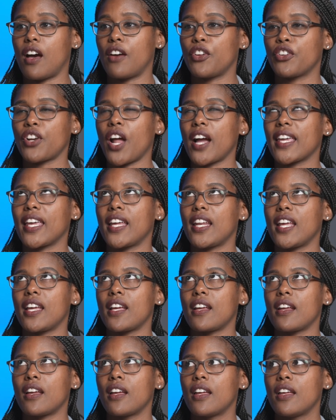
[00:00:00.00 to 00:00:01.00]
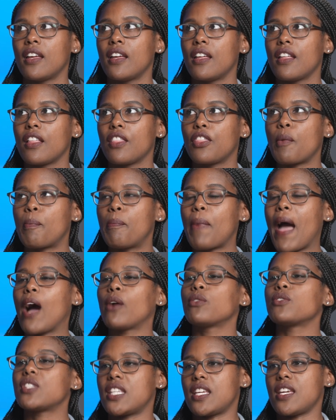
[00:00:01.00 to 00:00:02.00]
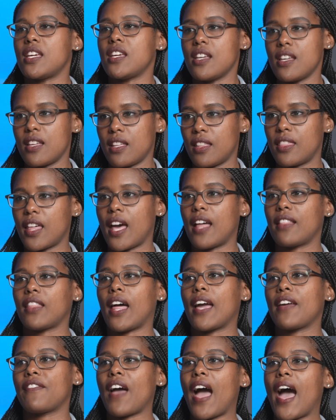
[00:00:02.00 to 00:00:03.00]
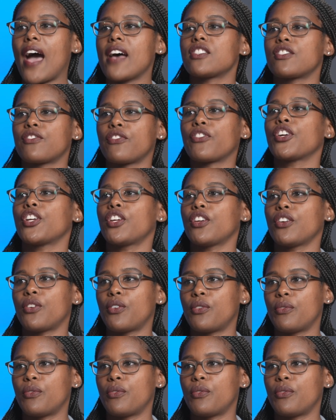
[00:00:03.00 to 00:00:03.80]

you're not getting the bounty that life has for you.